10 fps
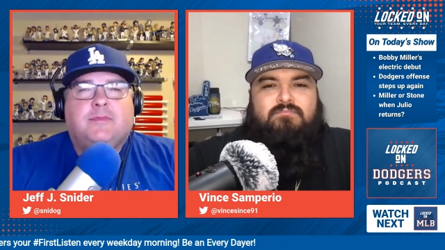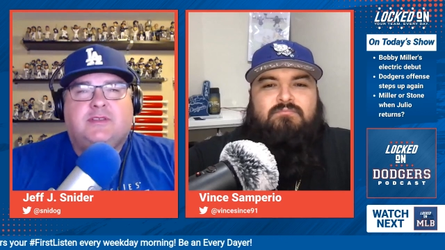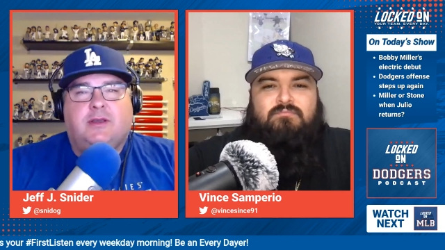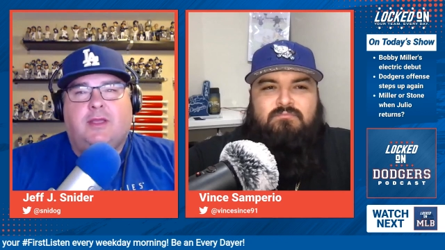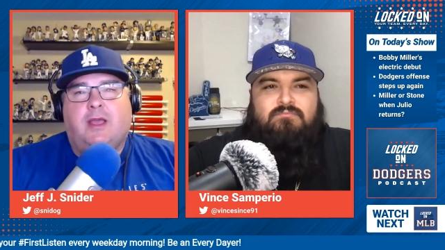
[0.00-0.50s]

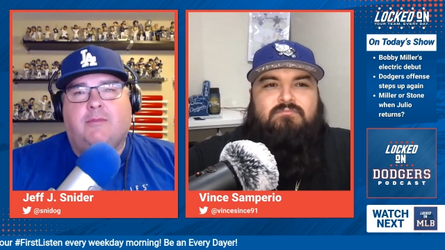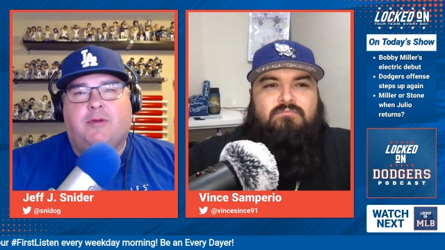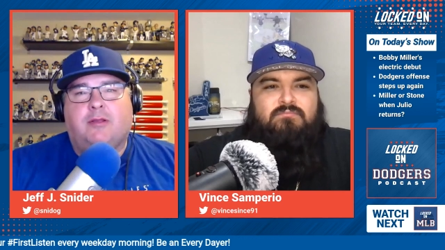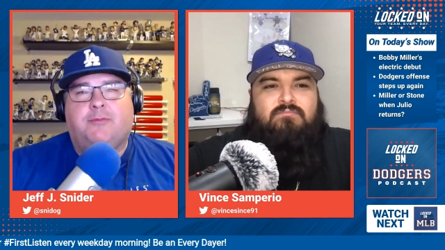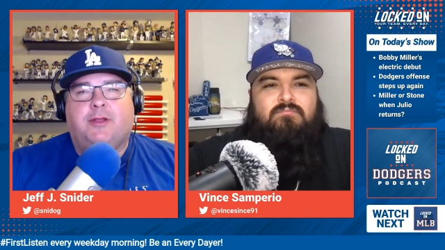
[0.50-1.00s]
Speaker 1: So yeah,
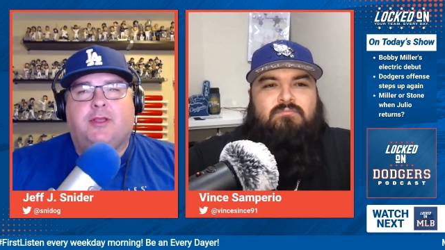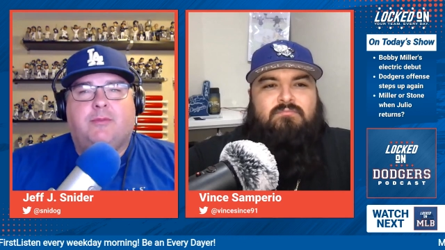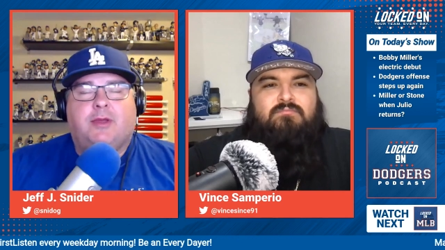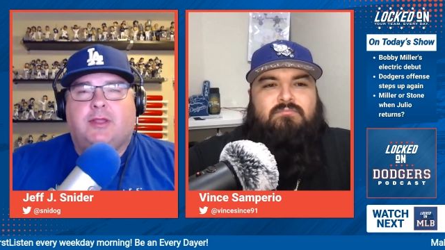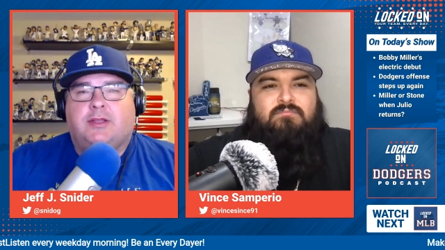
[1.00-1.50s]
probably pretty
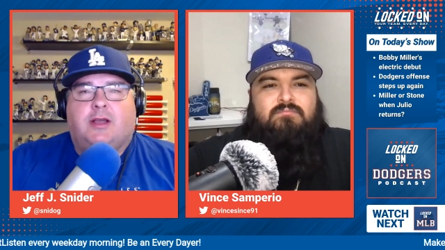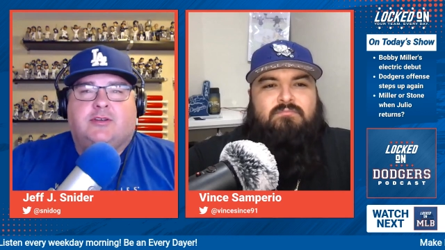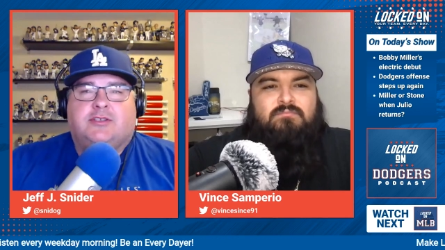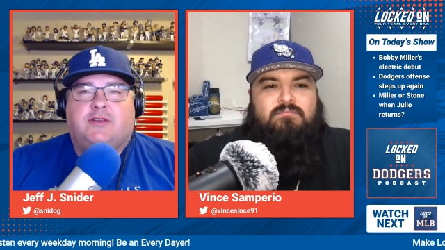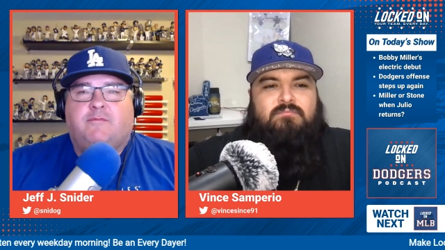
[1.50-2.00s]
good. But the
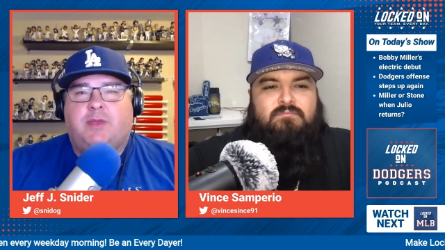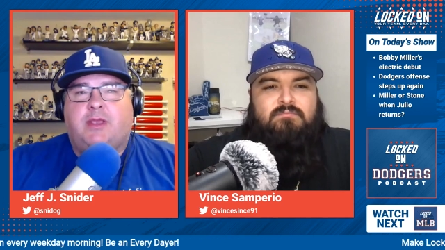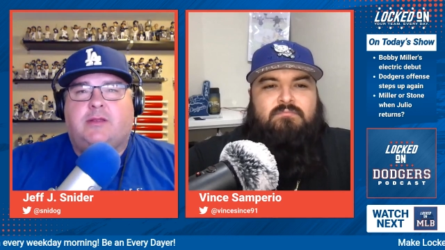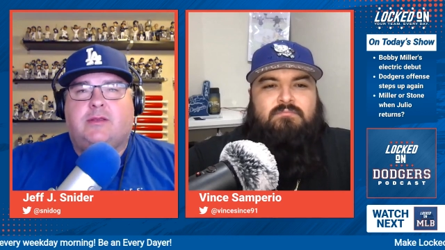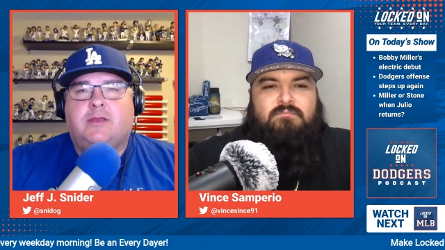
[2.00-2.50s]
Dodgers have
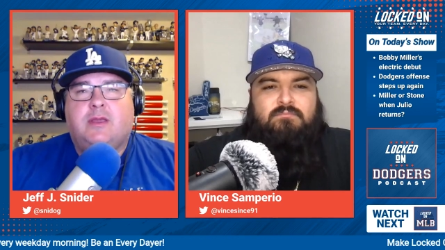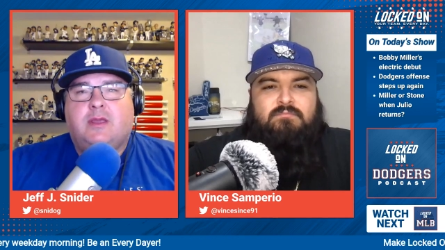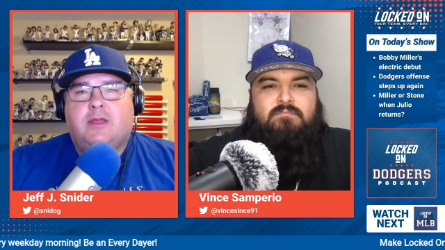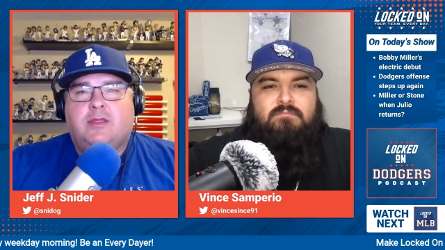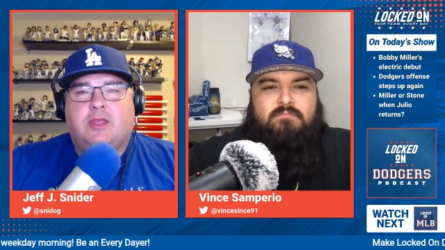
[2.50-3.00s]
beat
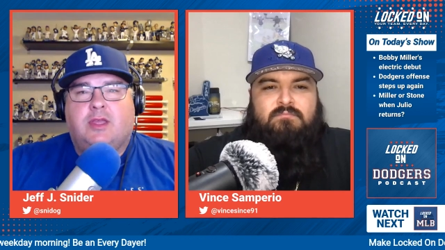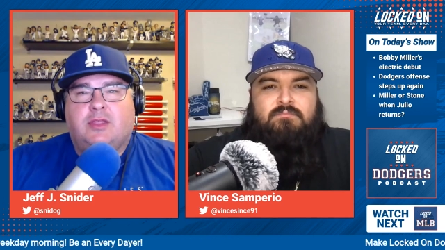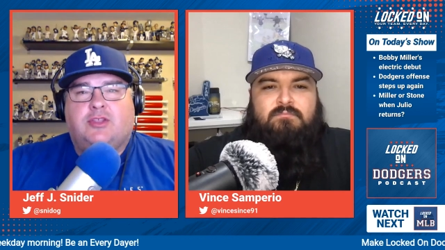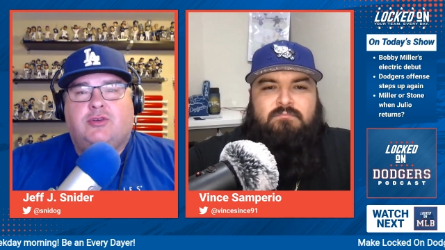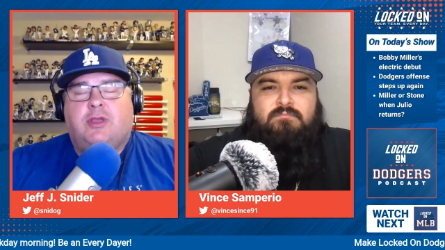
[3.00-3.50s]
the
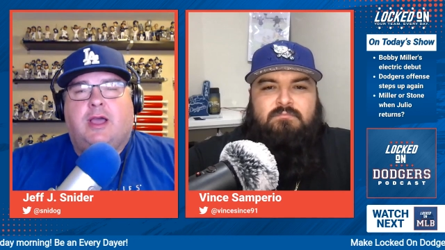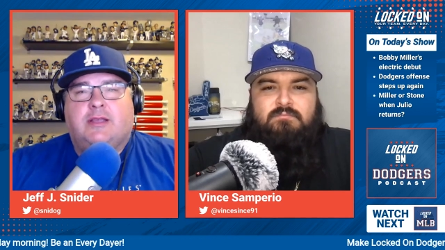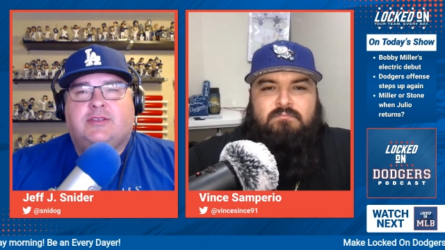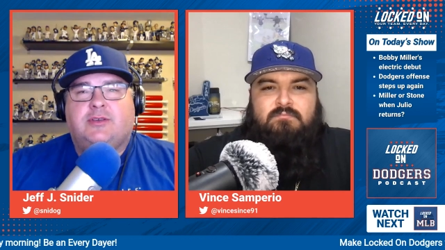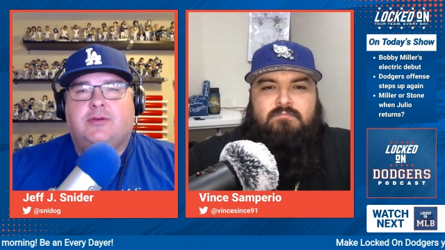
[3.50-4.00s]
the two
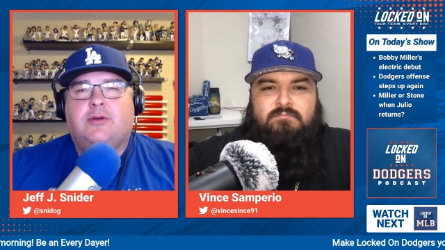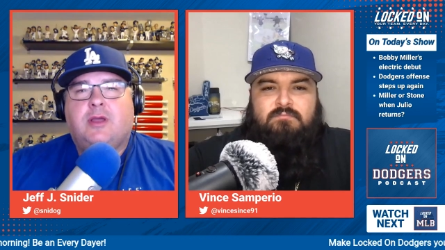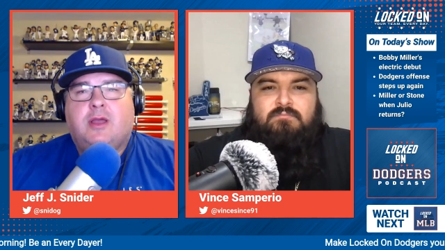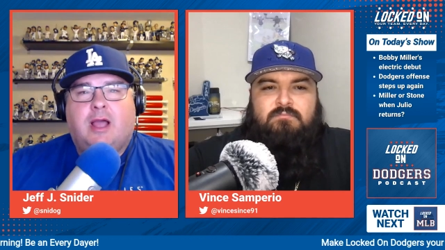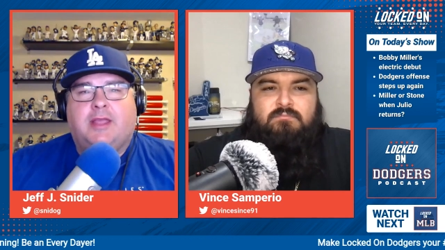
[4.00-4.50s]
guys who
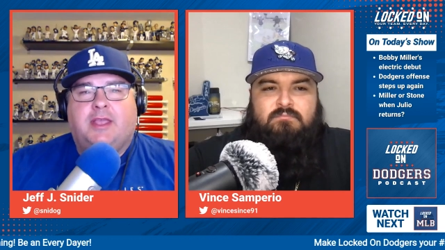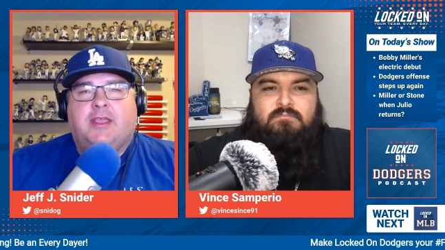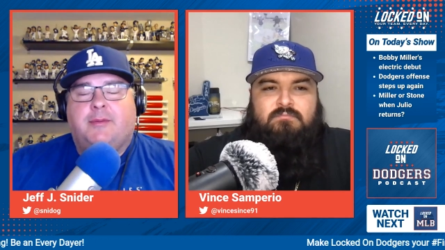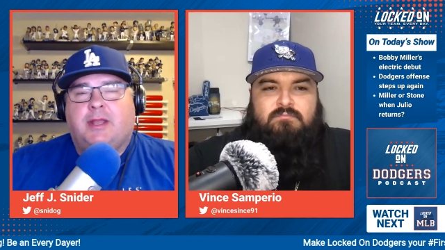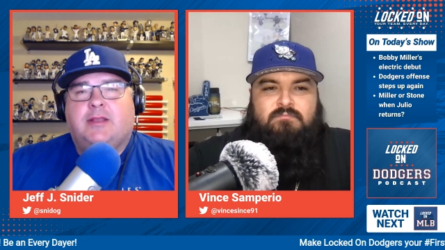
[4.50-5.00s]
I think
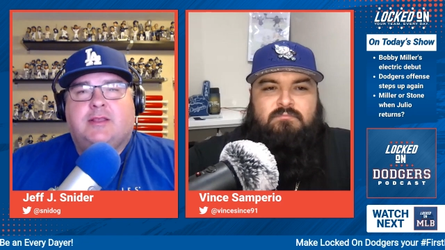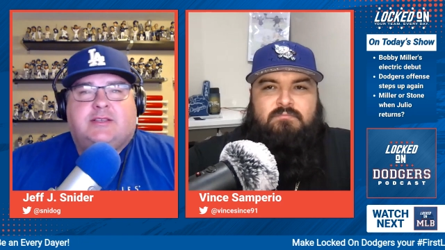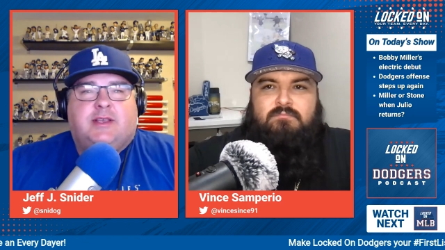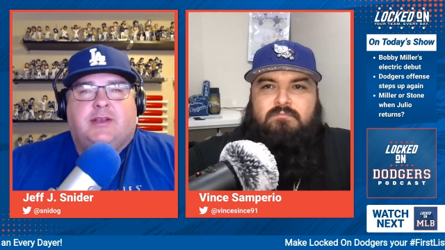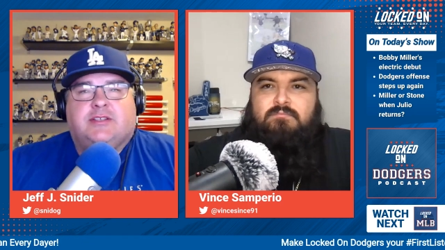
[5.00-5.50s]
coming into this
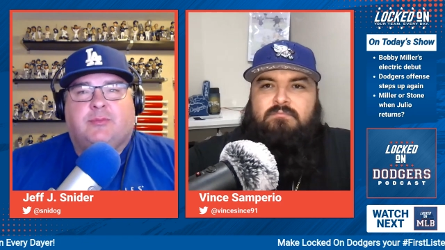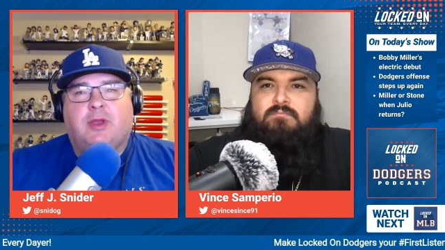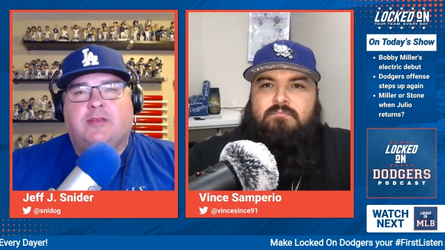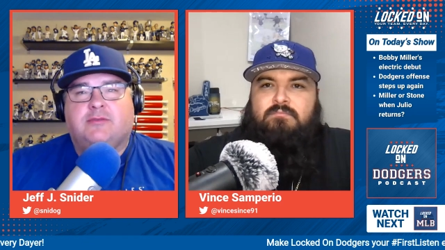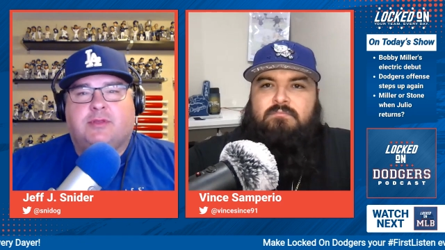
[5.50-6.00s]
series, the
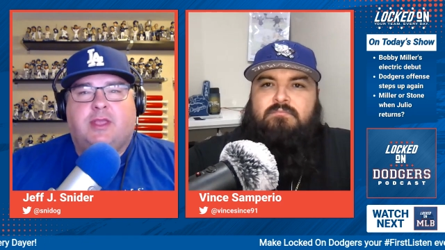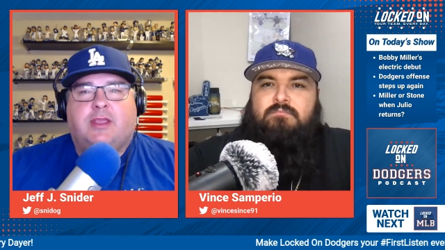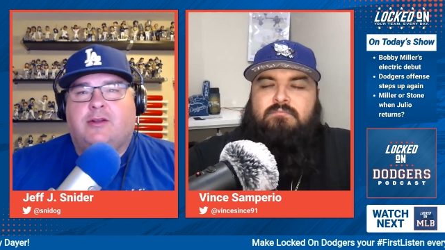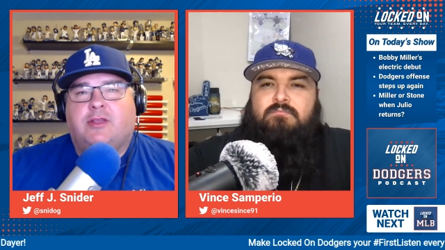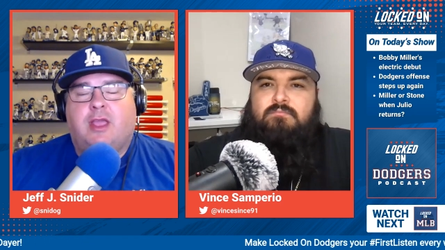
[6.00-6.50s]
Braves were
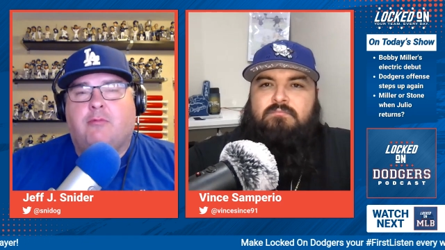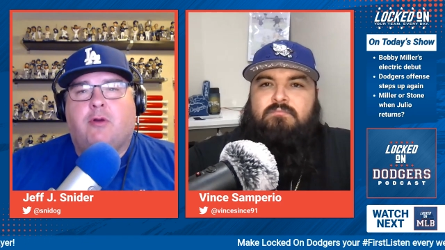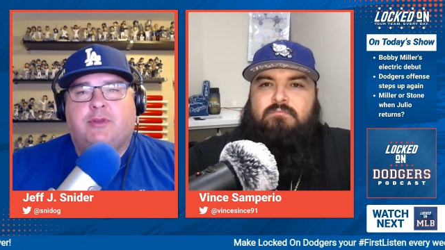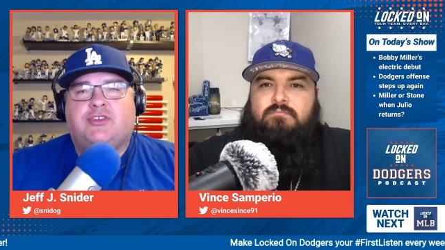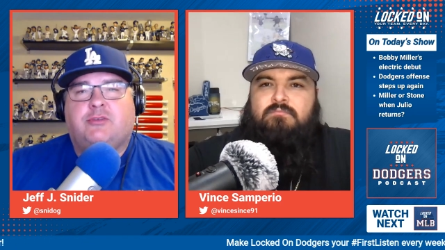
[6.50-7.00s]
thinking, okay,
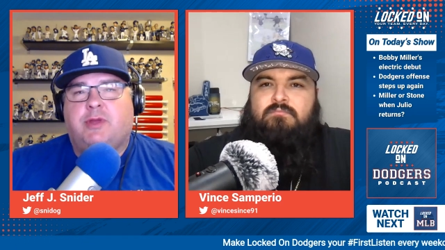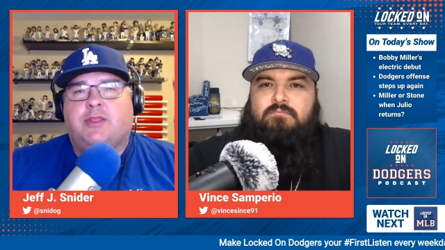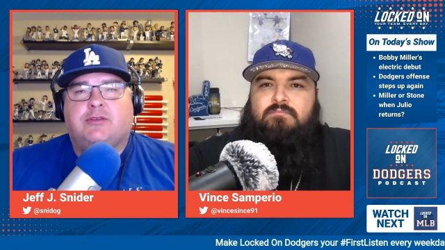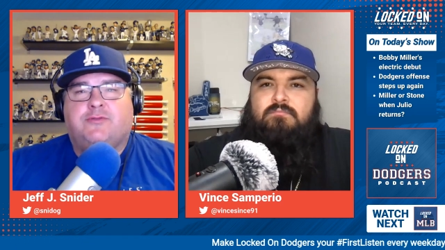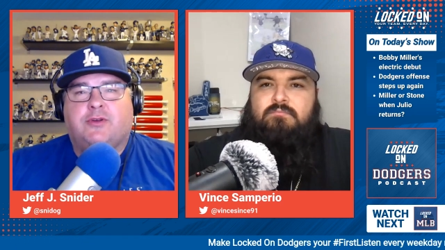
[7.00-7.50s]
well, we should win
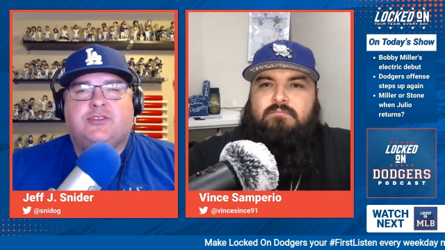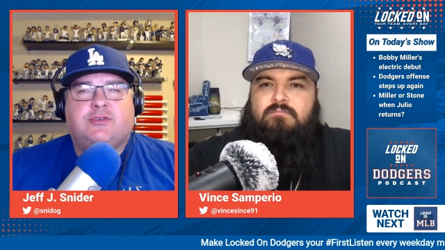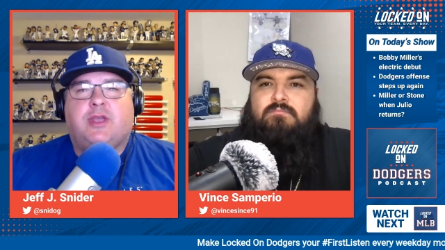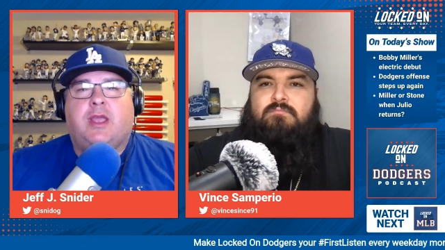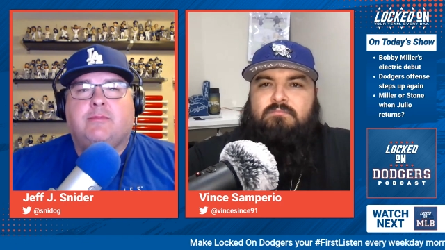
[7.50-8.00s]
those first
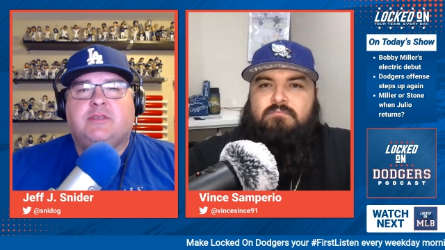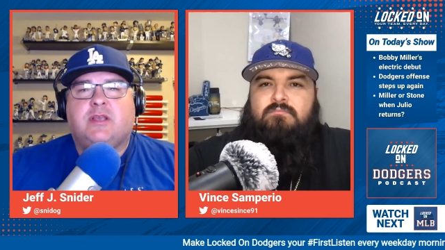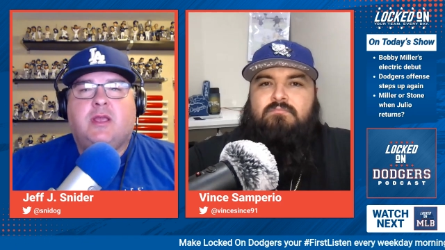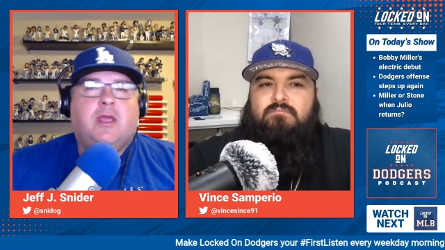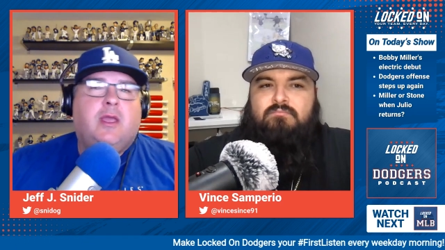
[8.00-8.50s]
two games.